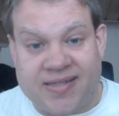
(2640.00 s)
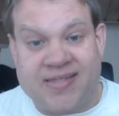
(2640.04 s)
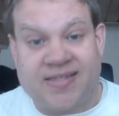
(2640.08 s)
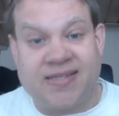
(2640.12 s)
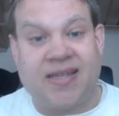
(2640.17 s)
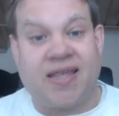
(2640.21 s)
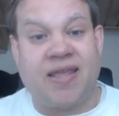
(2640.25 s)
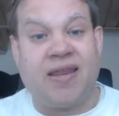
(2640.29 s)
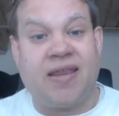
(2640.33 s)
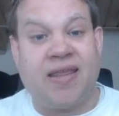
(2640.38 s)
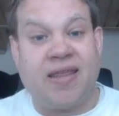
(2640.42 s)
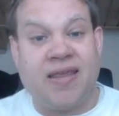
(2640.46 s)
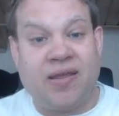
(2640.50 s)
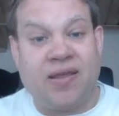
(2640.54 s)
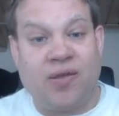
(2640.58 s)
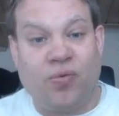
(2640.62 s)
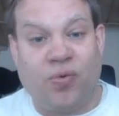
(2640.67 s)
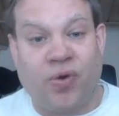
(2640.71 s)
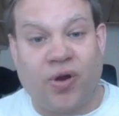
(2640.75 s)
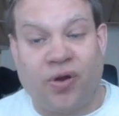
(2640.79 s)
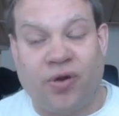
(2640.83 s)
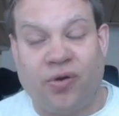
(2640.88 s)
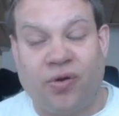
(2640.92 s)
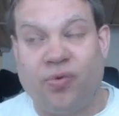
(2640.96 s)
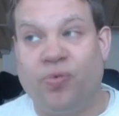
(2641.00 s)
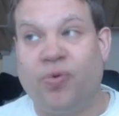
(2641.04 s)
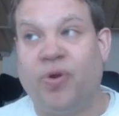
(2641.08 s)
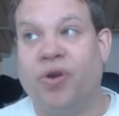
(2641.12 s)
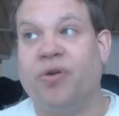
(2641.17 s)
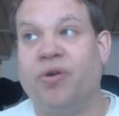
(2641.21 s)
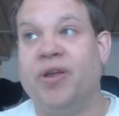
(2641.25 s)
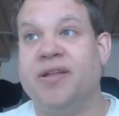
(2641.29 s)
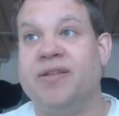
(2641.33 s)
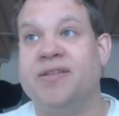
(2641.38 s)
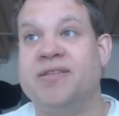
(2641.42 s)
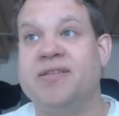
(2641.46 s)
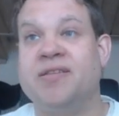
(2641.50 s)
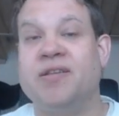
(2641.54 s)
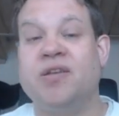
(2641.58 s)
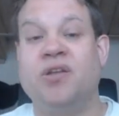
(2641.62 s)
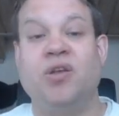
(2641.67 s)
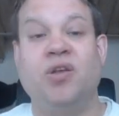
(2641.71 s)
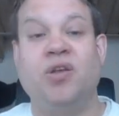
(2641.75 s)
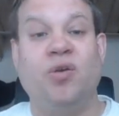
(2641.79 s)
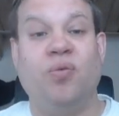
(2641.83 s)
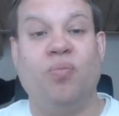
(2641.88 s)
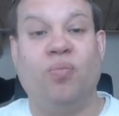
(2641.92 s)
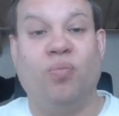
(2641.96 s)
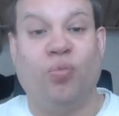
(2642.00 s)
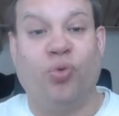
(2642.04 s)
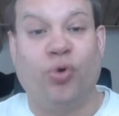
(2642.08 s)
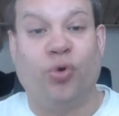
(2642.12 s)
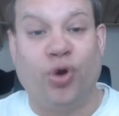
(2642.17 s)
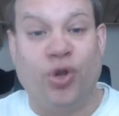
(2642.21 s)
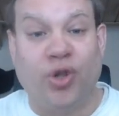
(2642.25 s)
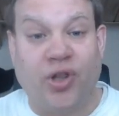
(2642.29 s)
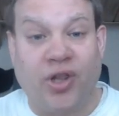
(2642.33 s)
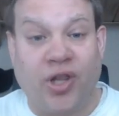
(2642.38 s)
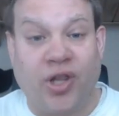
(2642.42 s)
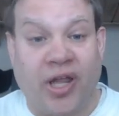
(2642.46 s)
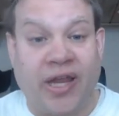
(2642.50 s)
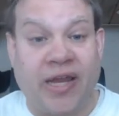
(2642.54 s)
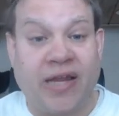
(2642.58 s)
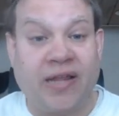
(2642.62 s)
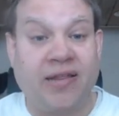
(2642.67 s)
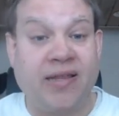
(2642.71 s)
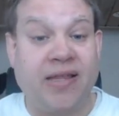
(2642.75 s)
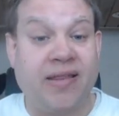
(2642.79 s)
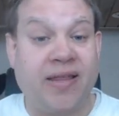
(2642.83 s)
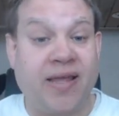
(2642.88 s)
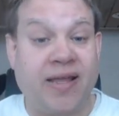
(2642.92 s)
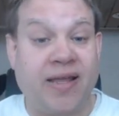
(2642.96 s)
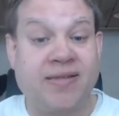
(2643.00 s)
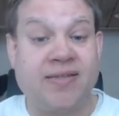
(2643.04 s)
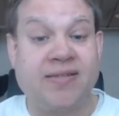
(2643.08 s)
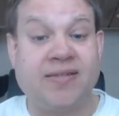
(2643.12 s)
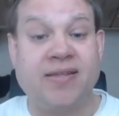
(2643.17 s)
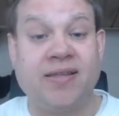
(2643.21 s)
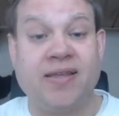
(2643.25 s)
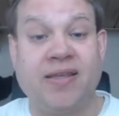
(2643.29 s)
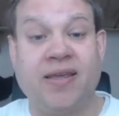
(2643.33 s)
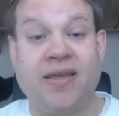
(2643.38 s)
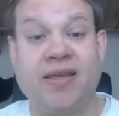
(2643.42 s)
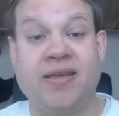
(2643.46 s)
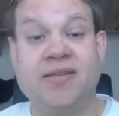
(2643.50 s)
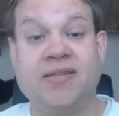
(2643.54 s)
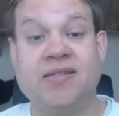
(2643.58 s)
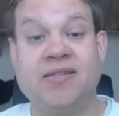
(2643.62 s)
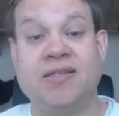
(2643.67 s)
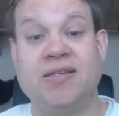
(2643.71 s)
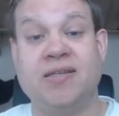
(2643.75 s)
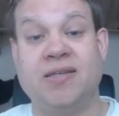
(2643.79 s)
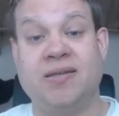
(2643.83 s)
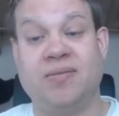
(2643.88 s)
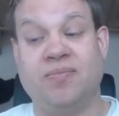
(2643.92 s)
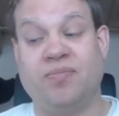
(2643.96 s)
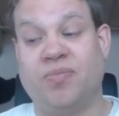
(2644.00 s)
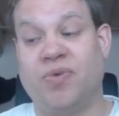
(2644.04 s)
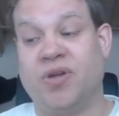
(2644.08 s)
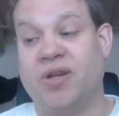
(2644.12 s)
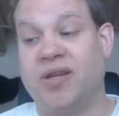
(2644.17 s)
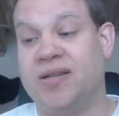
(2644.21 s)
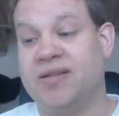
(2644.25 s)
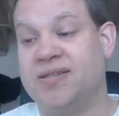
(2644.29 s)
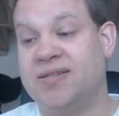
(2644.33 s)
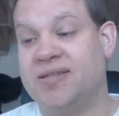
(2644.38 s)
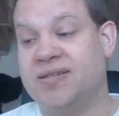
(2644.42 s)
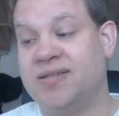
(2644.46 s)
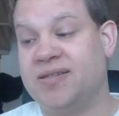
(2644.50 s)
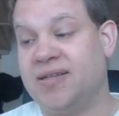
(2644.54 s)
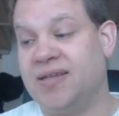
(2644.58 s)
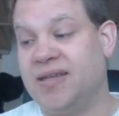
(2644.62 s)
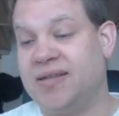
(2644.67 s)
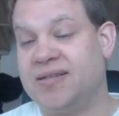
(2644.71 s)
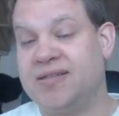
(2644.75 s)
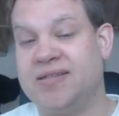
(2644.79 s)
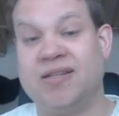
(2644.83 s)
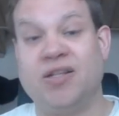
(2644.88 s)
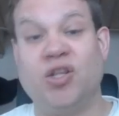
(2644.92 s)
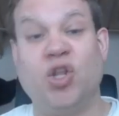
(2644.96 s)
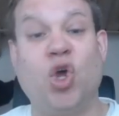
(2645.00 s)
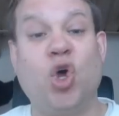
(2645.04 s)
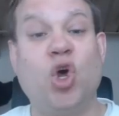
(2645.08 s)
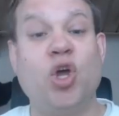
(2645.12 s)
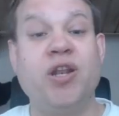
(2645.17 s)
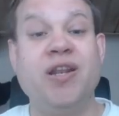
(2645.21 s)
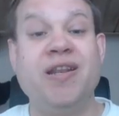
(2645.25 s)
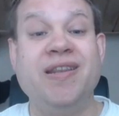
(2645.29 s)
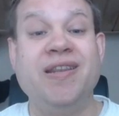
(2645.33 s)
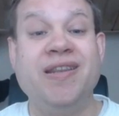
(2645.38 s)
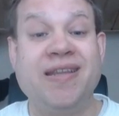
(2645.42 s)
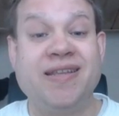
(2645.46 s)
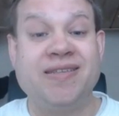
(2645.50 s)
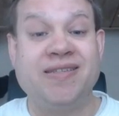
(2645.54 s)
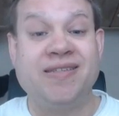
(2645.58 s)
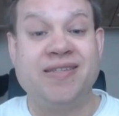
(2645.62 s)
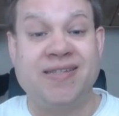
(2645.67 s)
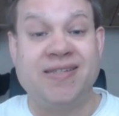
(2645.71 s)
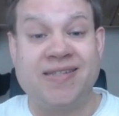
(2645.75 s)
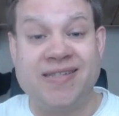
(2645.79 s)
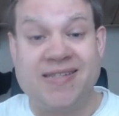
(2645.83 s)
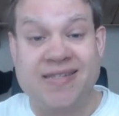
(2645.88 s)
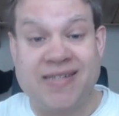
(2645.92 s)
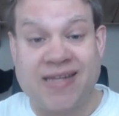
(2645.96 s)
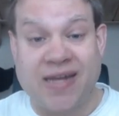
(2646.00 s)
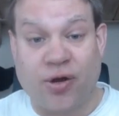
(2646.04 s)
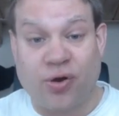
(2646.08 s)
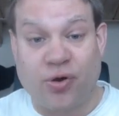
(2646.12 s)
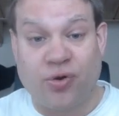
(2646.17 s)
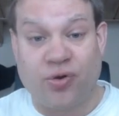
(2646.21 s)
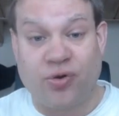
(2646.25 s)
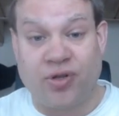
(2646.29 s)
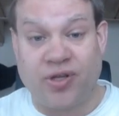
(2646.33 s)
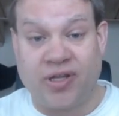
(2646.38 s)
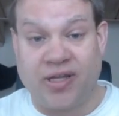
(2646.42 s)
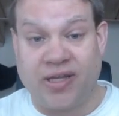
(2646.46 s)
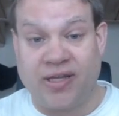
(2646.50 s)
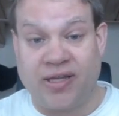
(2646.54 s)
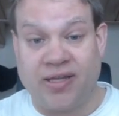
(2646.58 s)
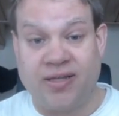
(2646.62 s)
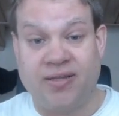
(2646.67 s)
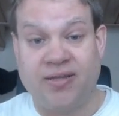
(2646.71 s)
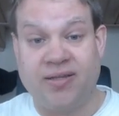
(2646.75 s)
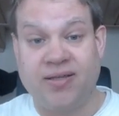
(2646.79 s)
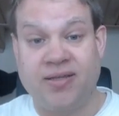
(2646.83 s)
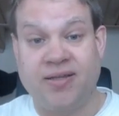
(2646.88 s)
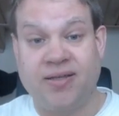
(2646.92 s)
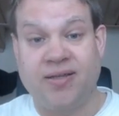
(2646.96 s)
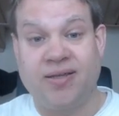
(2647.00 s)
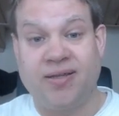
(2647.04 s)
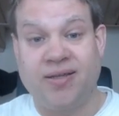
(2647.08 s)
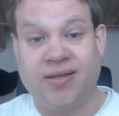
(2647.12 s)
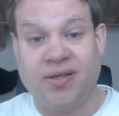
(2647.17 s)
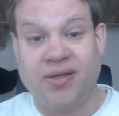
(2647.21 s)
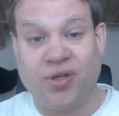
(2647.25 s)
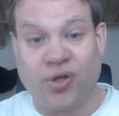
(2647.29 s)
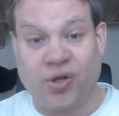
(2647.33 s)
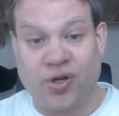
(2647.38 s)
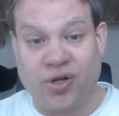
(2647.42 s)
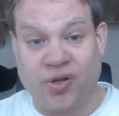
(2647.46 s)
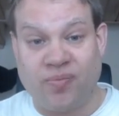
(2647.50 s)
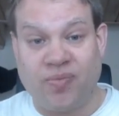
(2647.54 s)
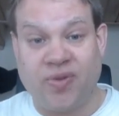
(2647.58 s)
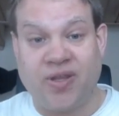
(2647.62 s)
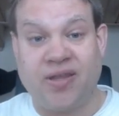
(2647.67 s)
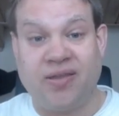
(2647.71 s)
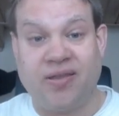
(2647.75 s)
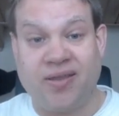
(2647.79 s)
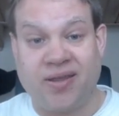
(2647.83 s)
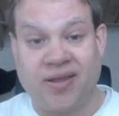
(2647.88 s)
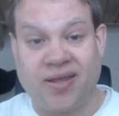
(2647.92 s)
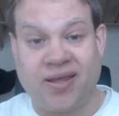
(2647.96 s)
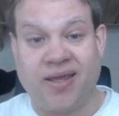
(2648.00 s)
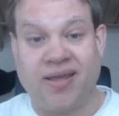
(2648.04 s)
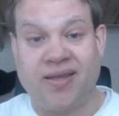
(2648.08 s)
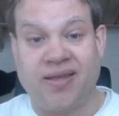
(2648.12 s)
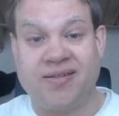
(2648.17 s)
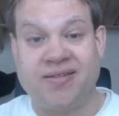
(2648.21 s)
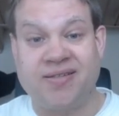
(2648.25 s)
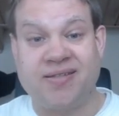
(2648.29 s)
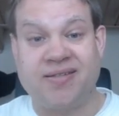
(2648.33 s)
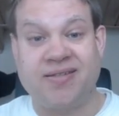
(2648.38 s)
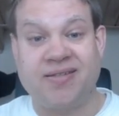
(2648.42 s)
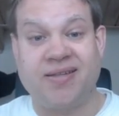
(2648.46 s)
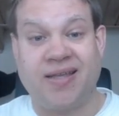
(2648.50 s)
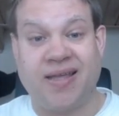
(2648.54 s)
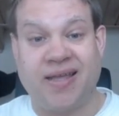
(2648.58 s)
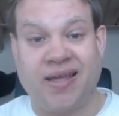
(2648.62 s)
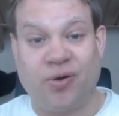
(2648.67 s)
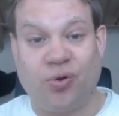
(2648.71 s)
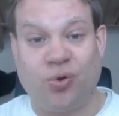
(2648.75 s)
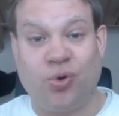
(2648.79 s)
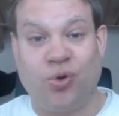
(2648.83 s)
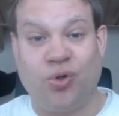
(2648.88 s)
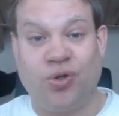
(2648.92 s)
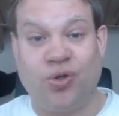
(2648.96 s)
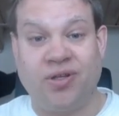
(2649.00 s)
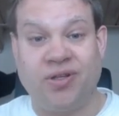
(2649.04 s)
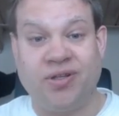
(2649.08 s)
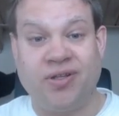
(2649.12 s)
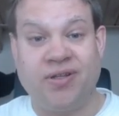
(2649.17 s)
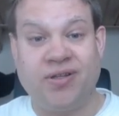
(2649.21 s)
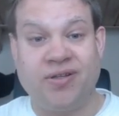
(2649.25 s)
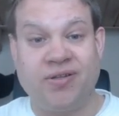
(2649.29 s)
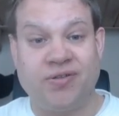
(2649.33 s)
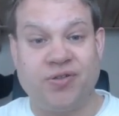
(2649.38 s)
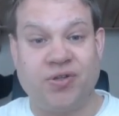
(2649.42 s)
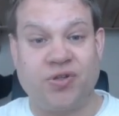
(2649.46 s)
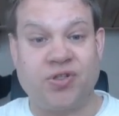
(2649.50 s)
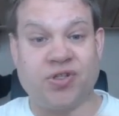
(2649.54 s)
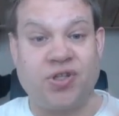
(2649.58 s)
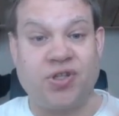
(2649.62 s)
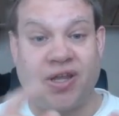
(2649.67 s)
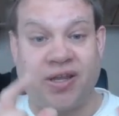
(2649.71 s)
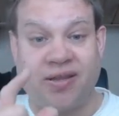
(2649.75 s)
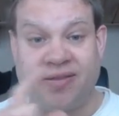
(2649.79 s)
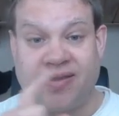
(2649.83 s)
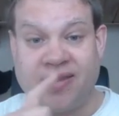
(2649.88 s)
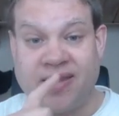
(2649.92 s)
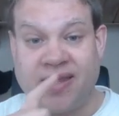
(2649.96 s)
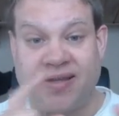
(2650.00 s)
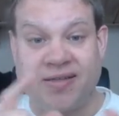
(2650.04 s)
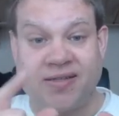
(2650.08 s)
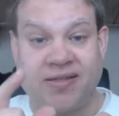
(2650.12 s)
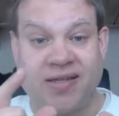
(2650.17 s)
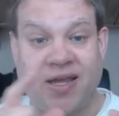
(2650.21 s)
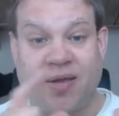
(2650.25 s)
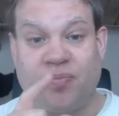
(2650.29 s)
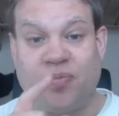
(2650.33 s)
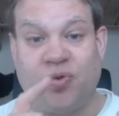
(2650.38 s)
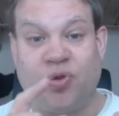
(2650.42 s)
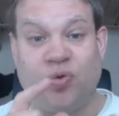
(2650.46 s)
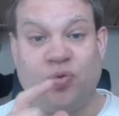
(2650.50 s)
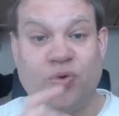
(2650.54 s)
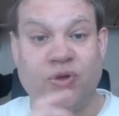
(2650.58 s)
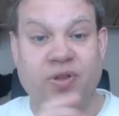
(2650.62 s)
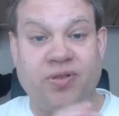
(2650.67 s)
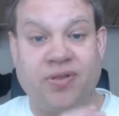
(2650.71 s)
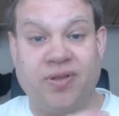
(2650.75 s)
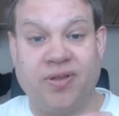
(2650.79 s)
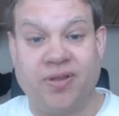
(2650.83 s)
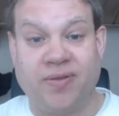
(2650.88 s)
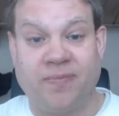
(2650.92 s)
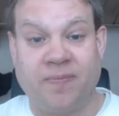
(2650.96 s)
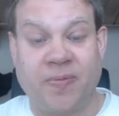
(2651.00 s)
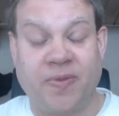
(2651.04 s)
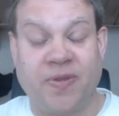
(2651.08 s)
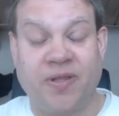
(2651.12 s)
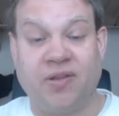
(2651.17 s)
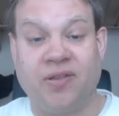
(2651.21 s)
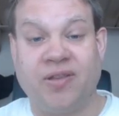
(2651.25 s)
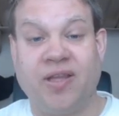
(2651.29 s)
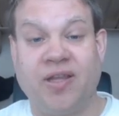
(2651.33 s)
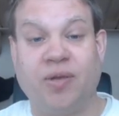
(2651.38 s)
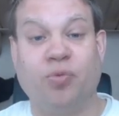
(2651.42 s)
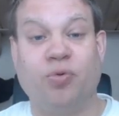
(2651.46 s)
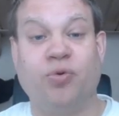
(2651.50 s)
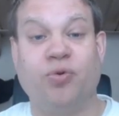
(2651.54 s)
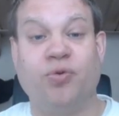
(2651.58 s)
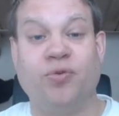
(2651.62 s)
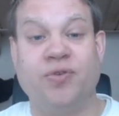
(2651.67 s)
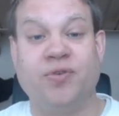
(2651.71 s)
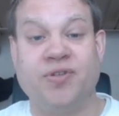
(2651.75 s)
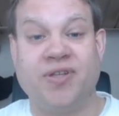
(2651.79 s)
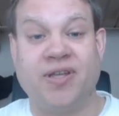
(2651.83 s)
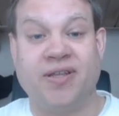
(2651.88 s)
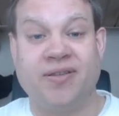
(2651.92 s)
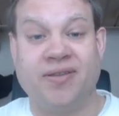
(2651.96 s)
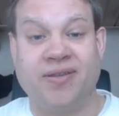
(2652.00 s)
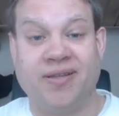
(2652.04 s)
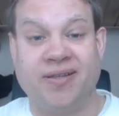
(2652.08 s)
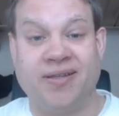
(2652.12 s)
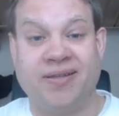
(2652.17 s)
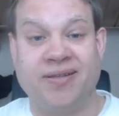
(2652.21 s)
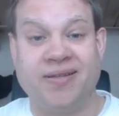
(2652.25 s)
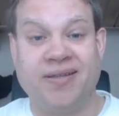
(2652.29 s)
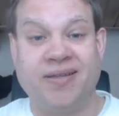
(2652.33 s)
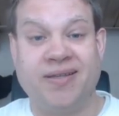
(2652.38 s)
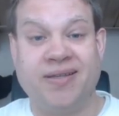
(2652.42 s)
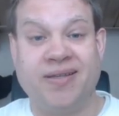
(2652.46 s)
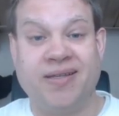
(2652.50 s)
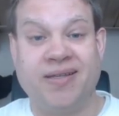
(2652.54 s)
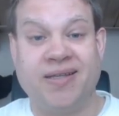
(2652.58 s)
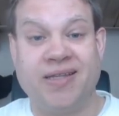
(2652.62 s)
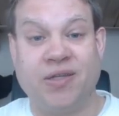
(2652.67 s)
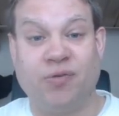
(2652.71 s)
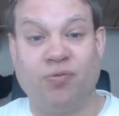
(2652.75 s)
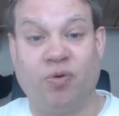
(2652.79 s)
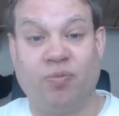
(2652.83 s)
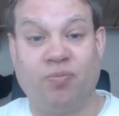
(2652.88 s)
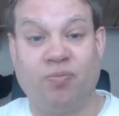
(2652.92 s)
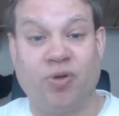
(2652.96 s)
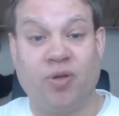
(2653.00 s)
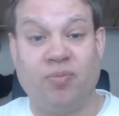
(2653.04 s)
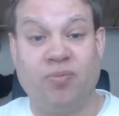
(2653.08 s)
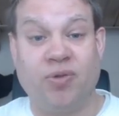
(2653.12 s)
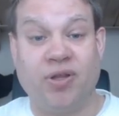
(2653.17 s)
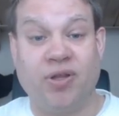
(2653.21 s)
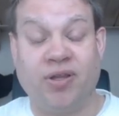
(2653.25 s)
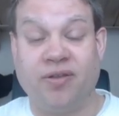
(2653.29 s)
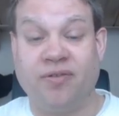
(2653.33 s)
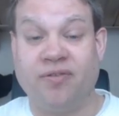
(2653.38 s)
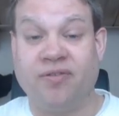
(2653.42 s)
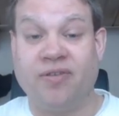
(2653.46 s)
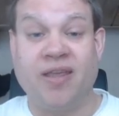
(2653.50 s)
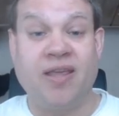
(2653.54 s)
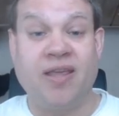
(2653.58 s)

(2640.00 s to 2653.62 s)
setting where it's more likely that's the case, but it's not necessarily going to be the case at all. Just like the example with the liberals and the Republicans.